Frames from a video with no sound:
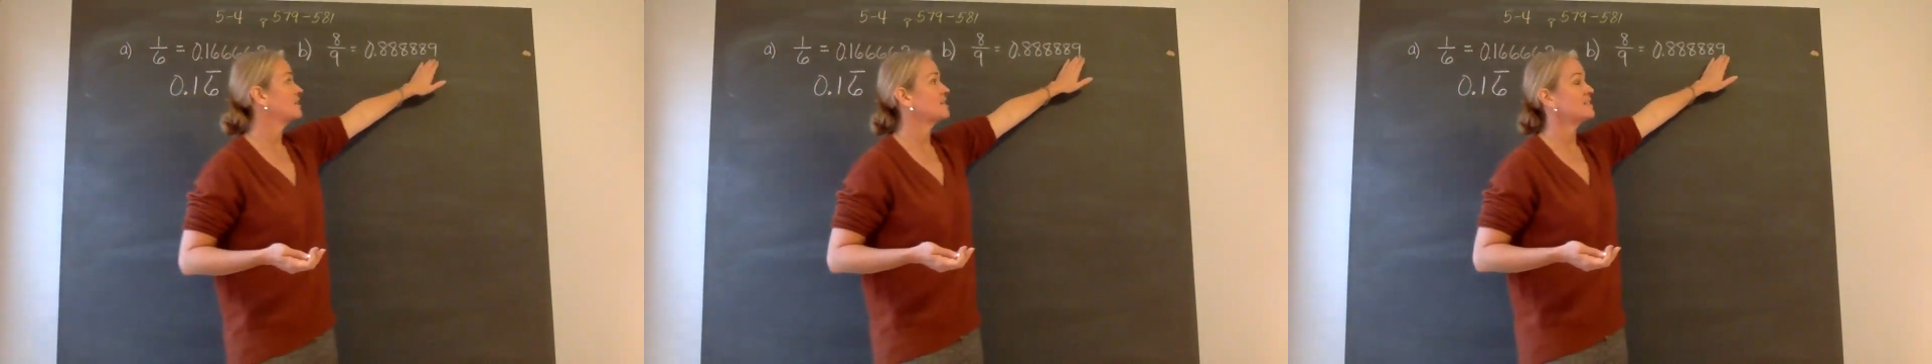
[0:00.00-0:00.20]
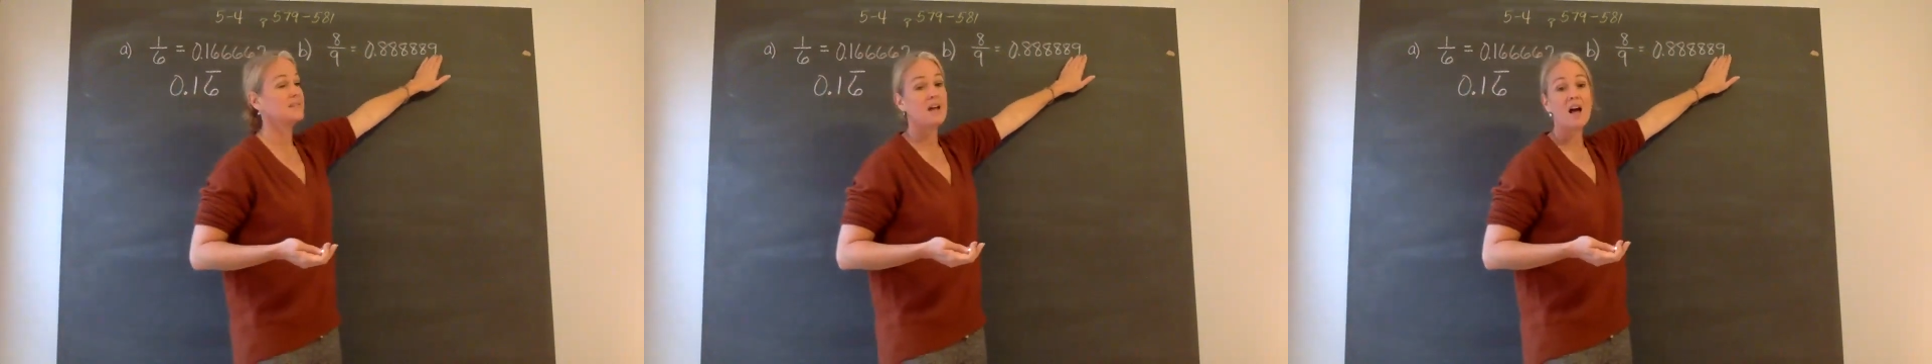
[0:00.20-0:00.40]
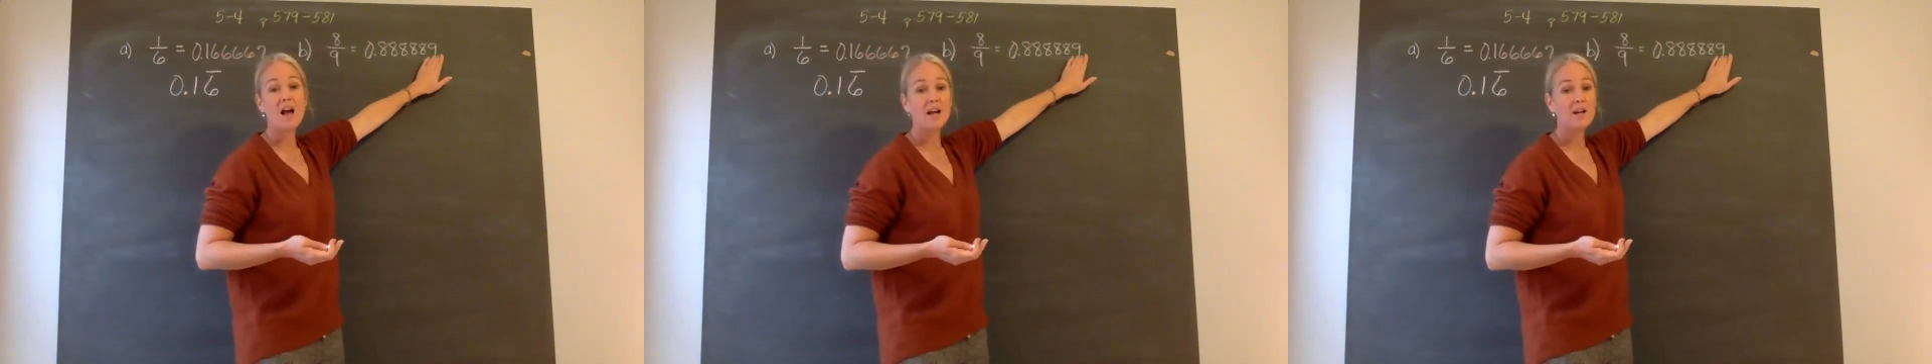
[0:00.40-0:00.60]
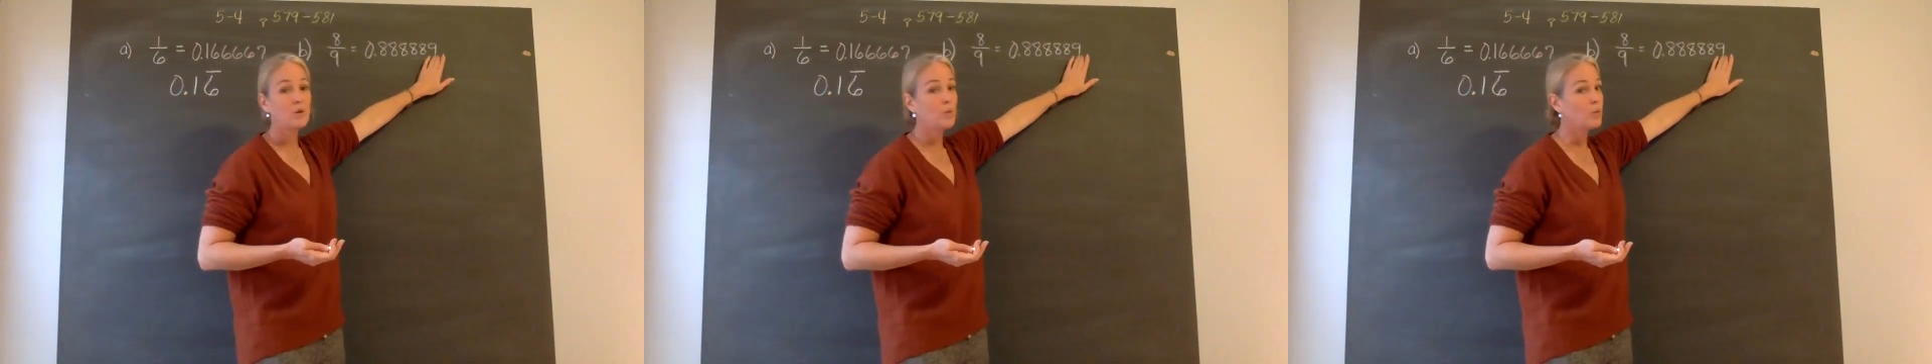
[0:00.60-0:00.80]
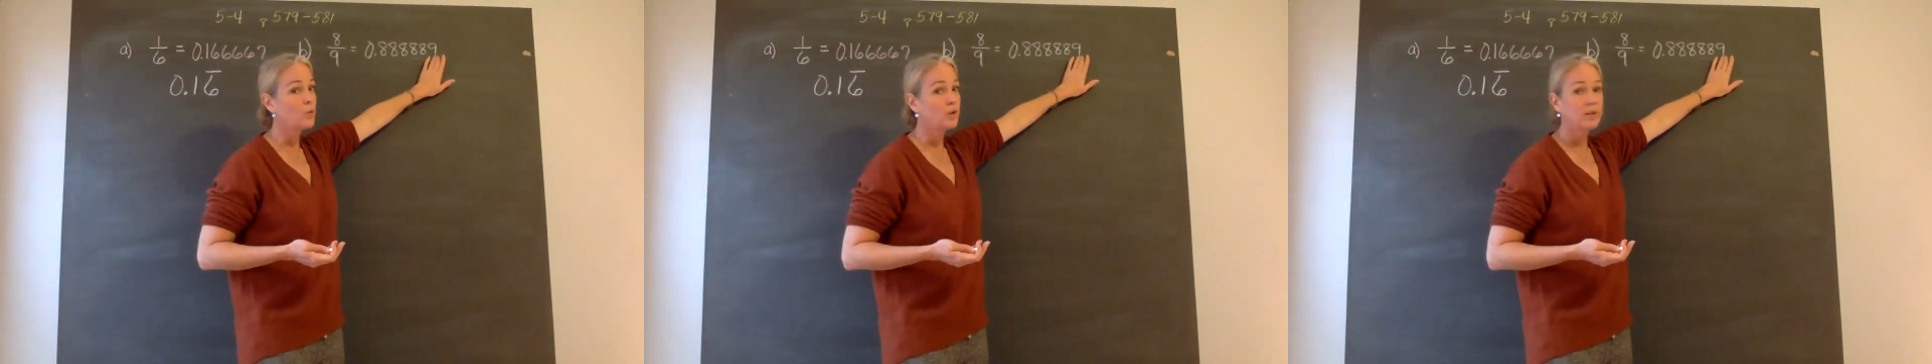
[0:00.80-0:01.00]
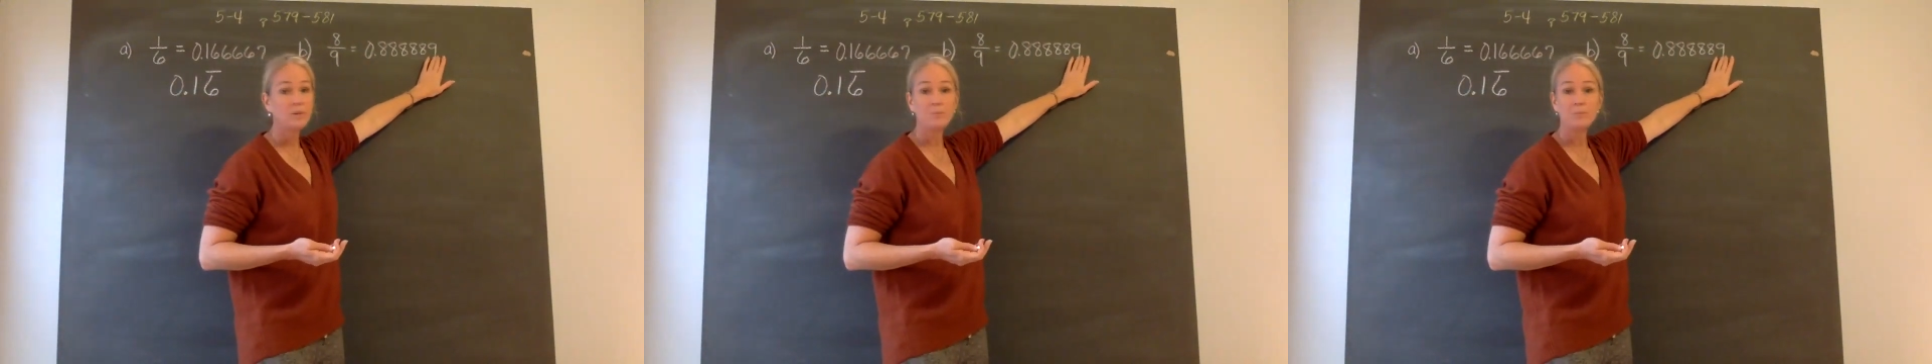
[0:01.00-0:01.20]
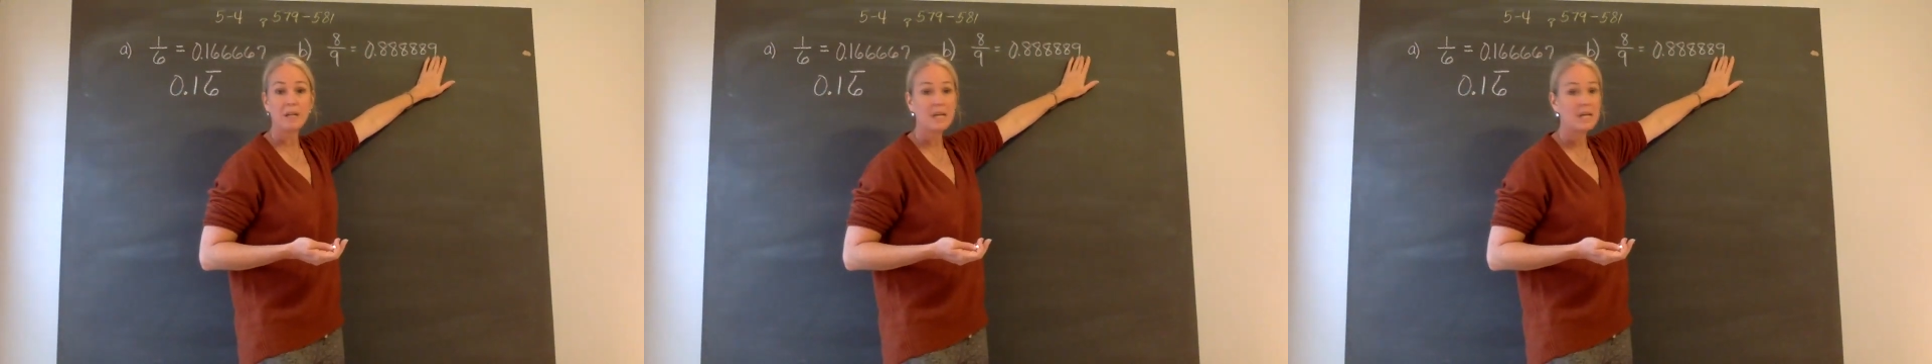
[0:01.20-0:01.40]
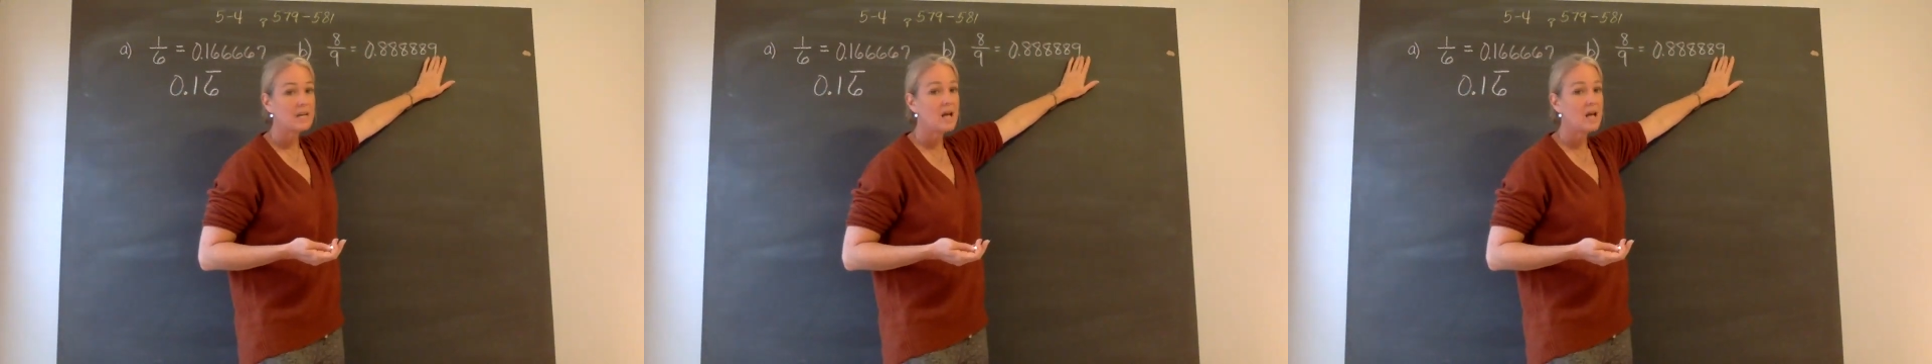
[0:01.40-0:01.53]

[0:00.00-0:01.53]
this 9 wouldn't be a